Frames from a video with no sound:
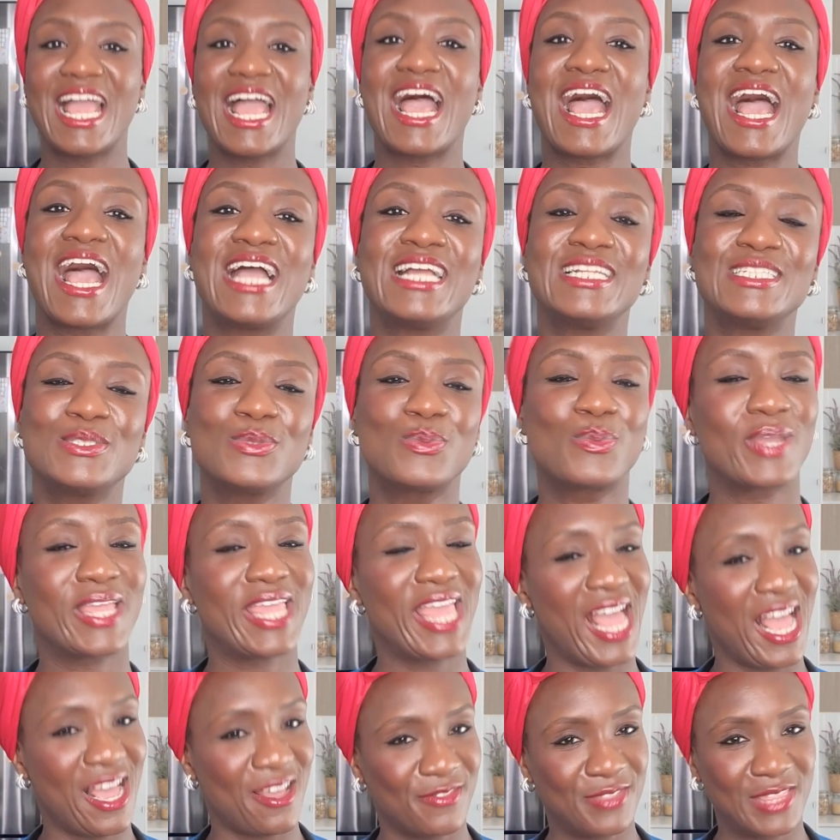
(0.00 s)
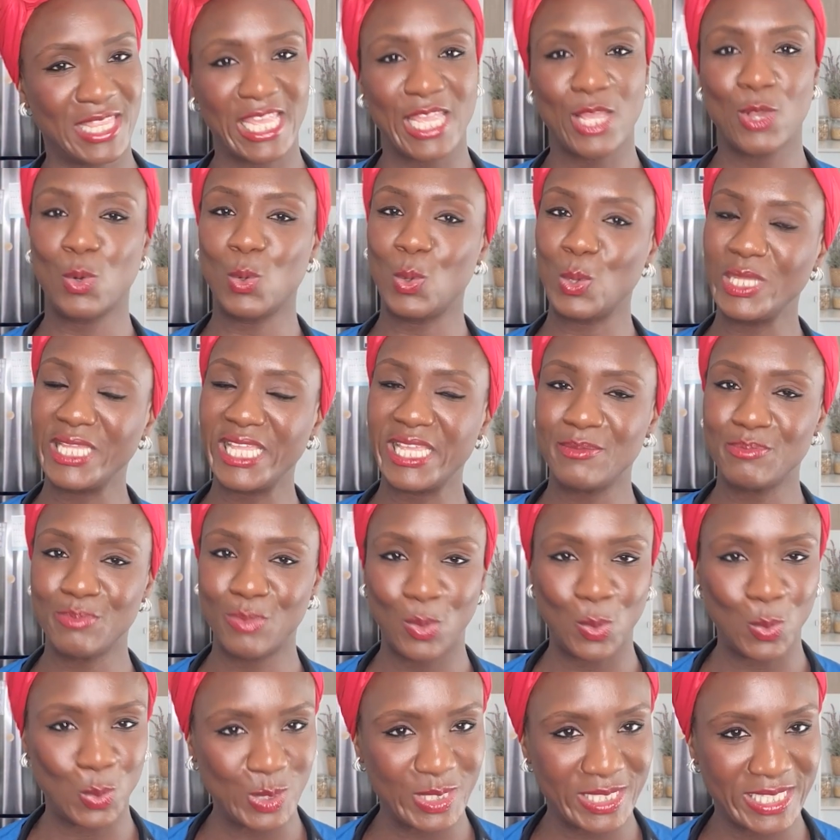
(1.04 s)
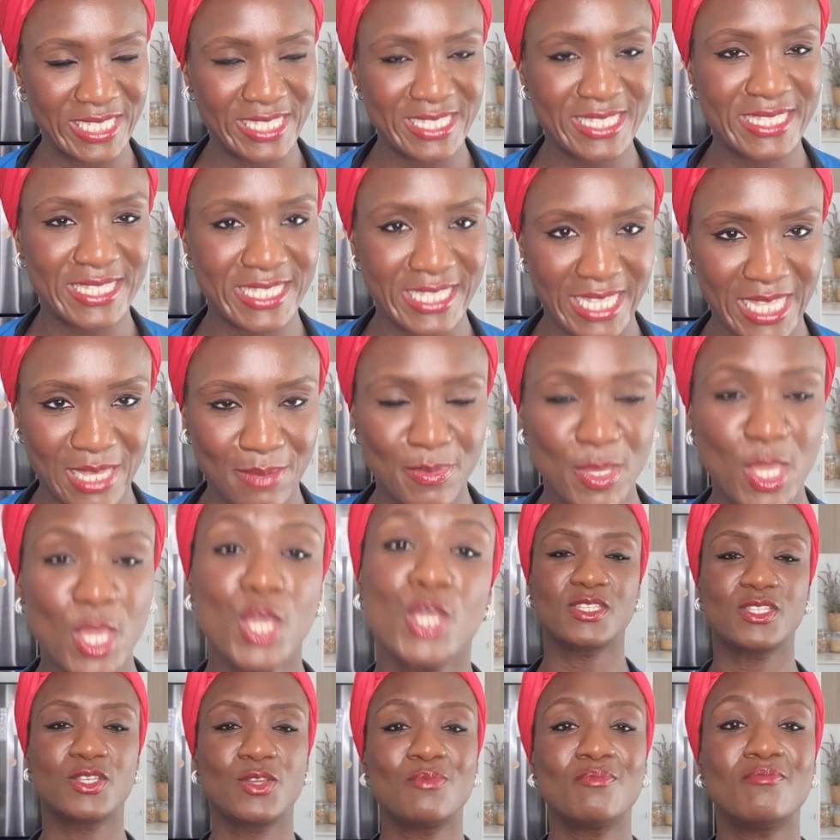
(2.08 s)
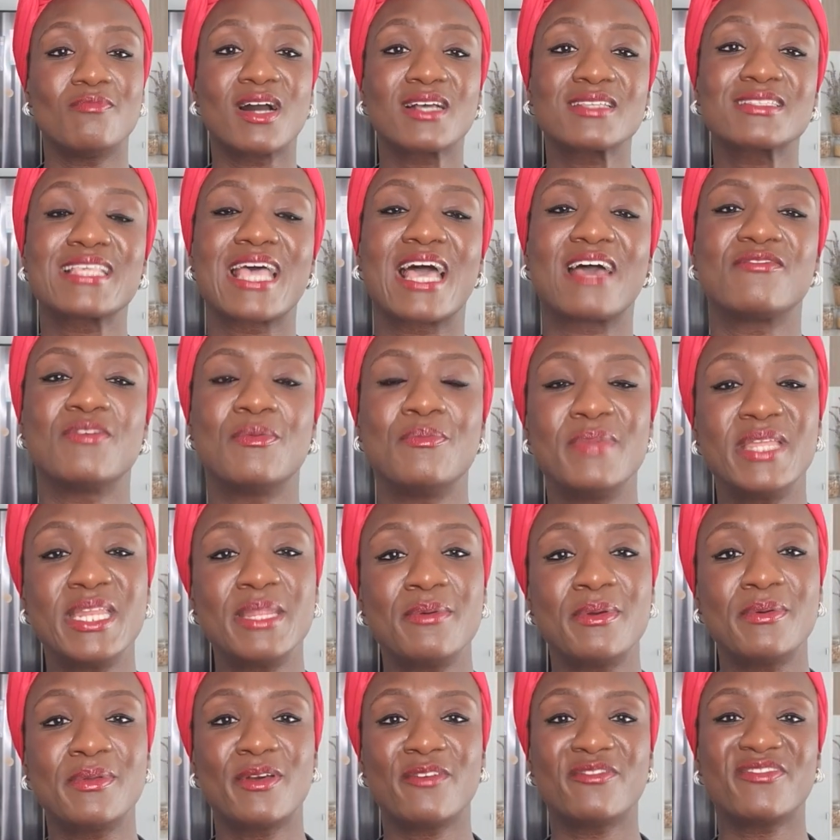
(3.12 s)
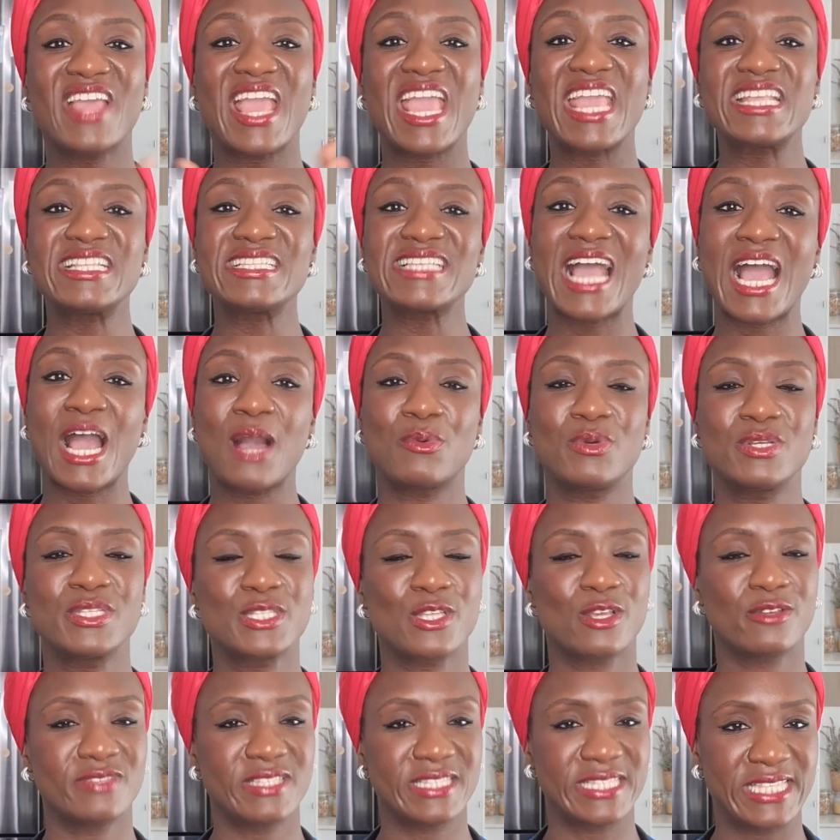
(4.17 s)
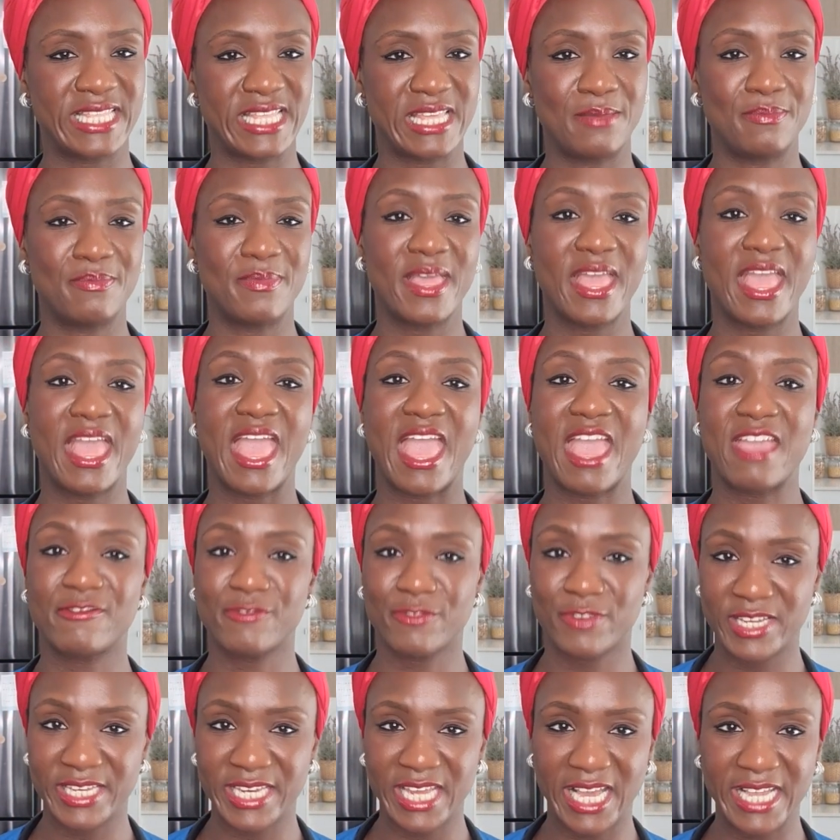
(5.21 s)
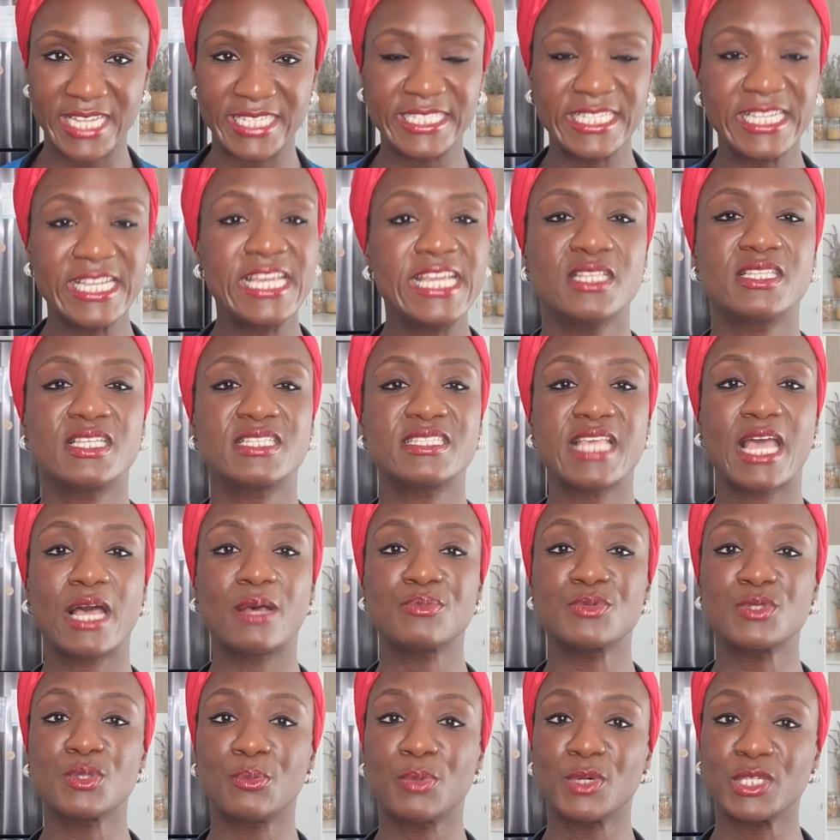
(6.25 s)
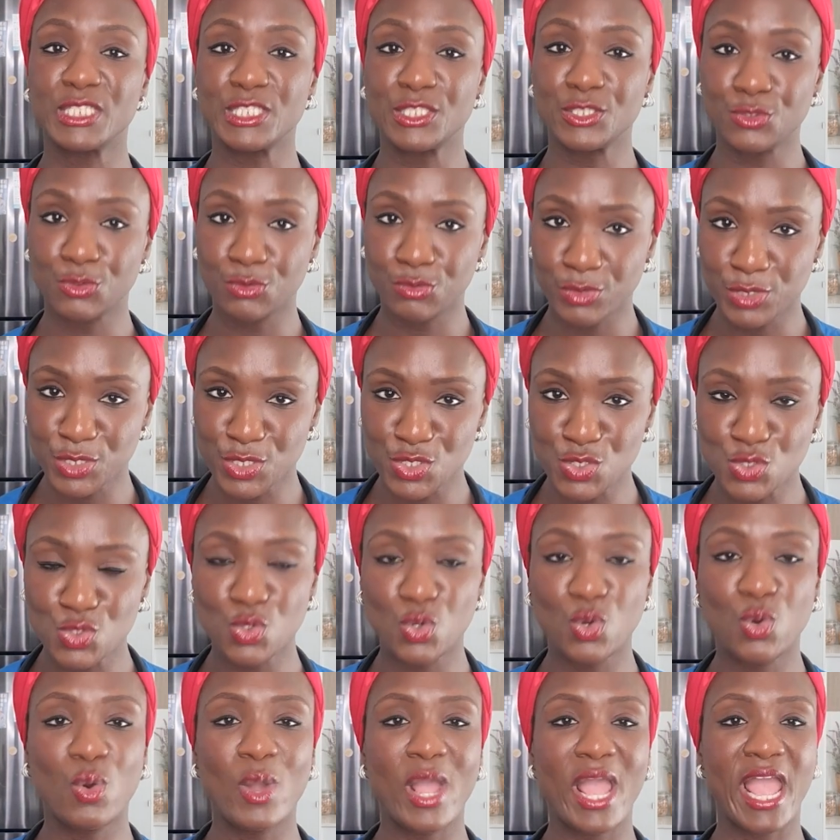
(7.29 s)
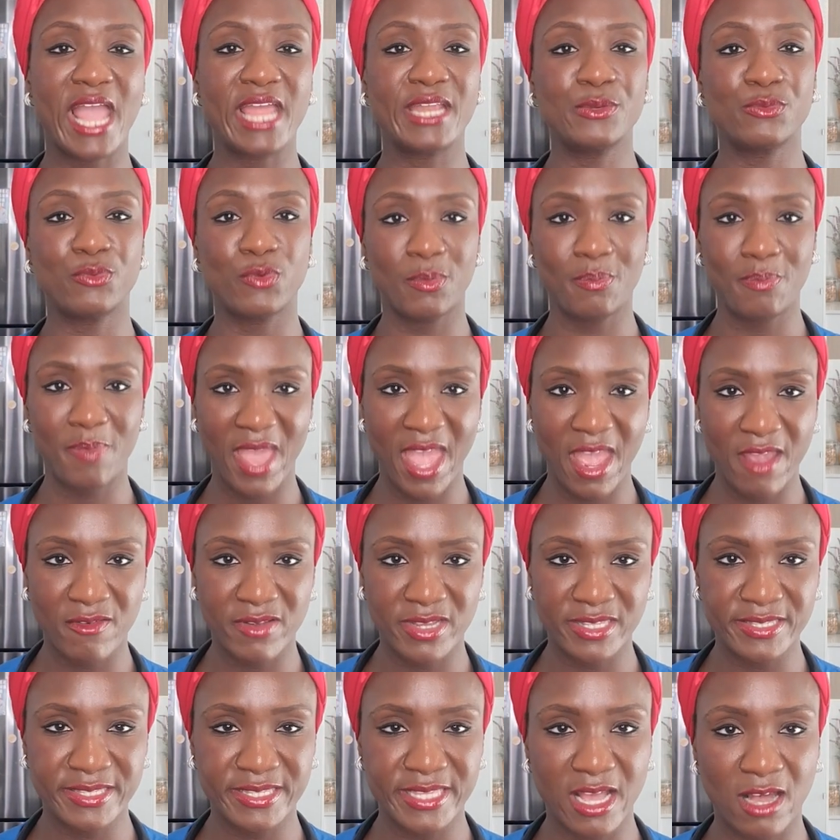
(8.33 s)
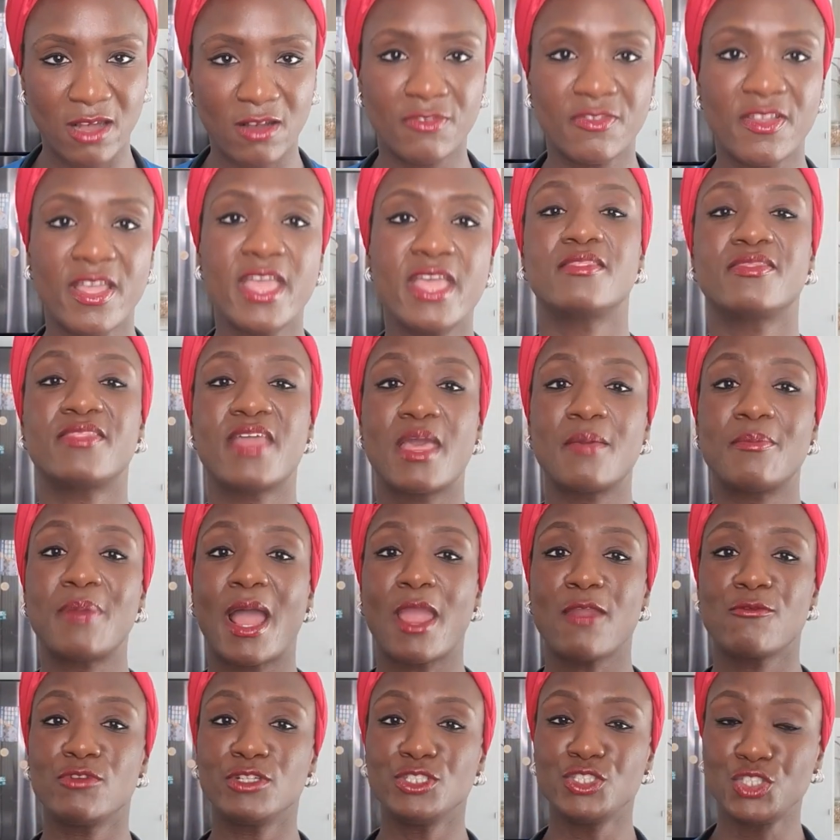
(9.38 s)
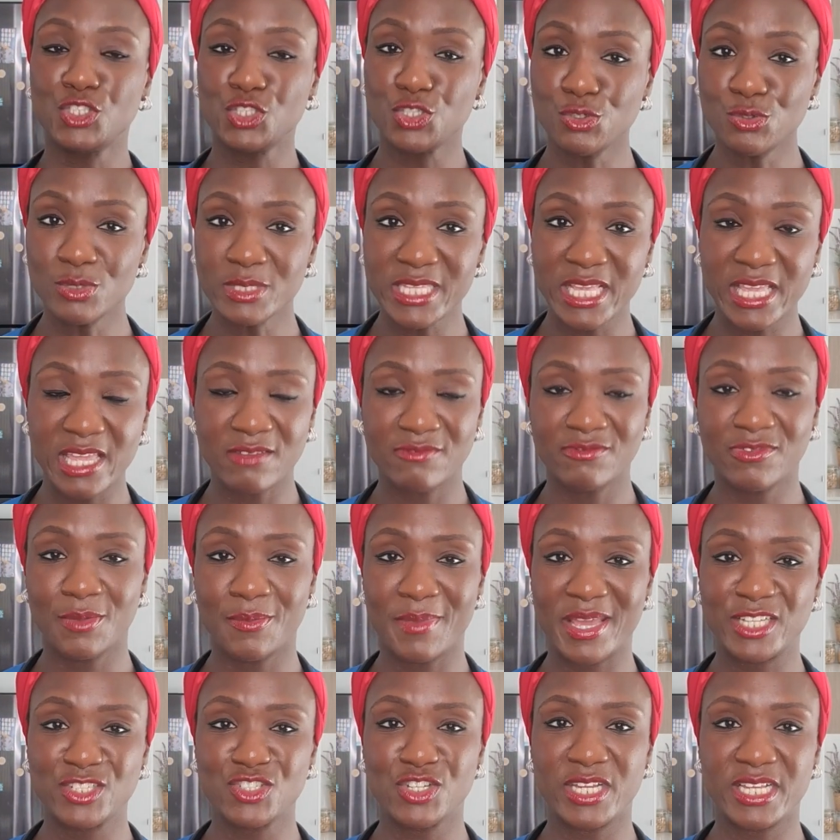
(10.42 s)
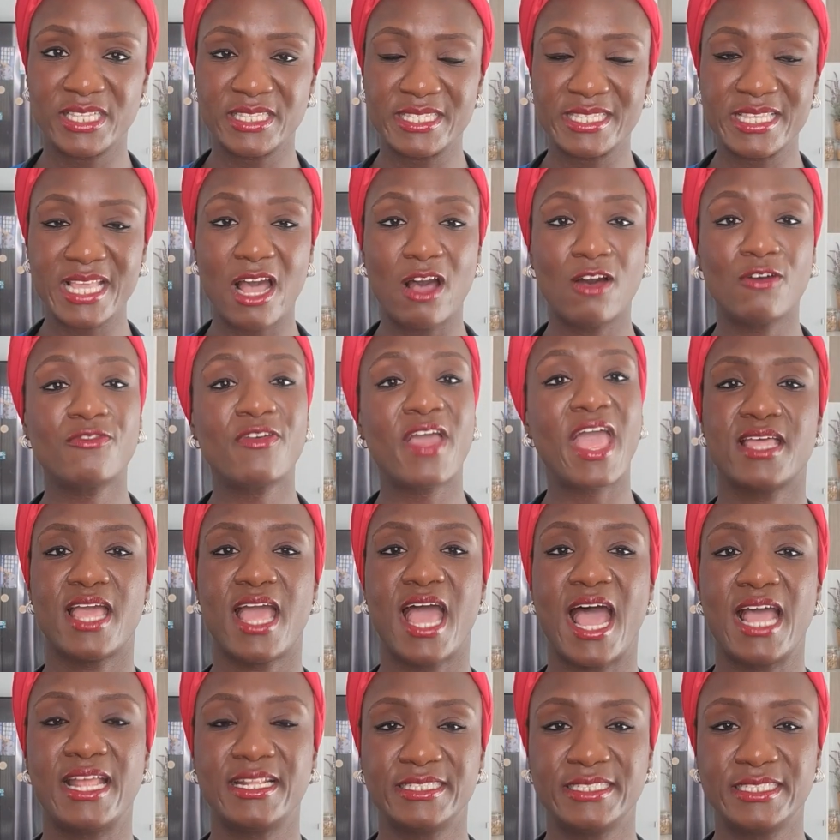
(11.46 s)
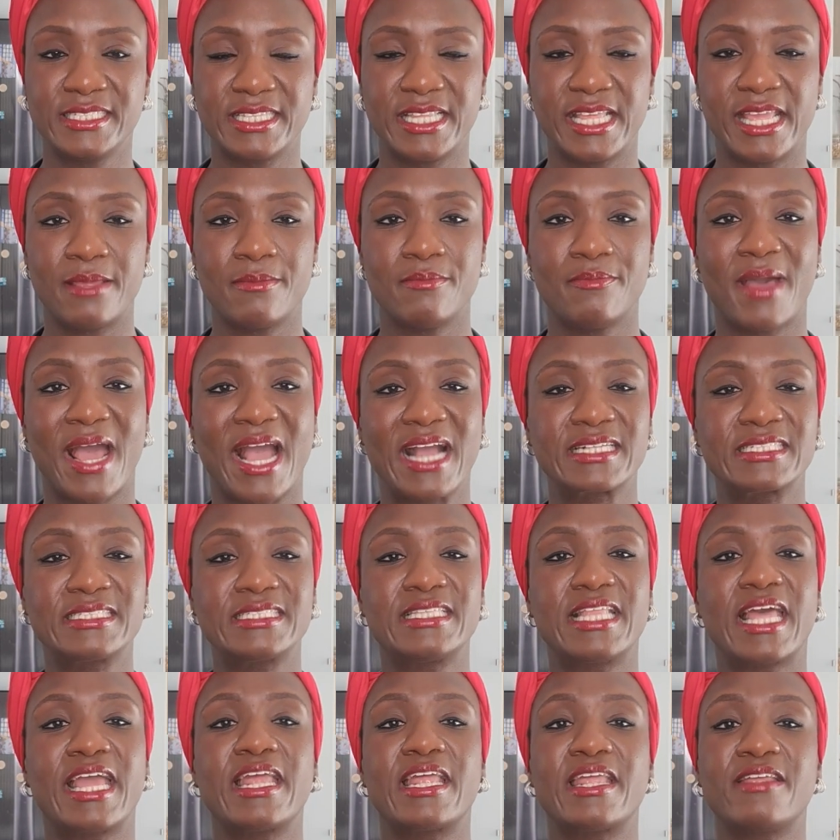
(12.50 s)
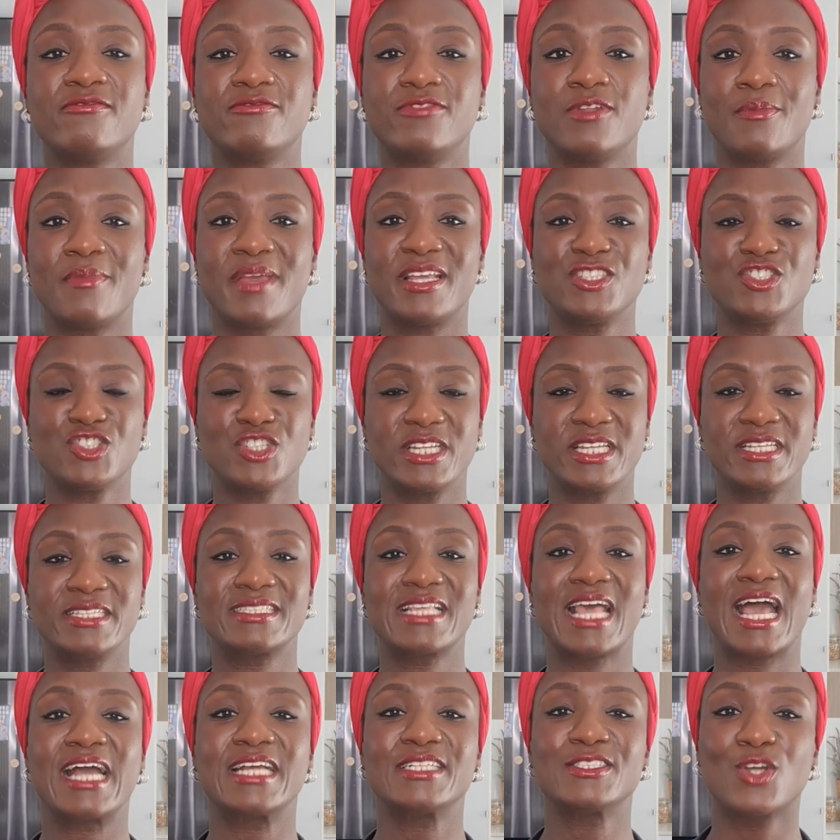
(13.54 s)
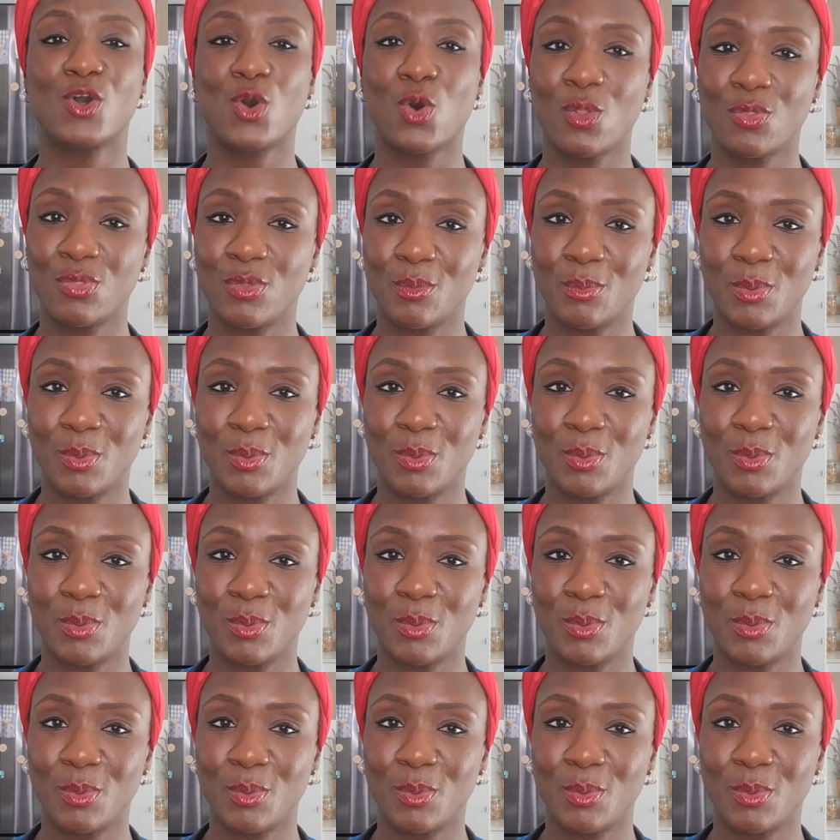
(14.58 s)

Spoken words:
And we have the all-important sleep. You must have a minimum of 8 hours of sleep every night. This helps the body to restore and repair itself, thereby reducing inflammation itself and the impact that inflammation has had on the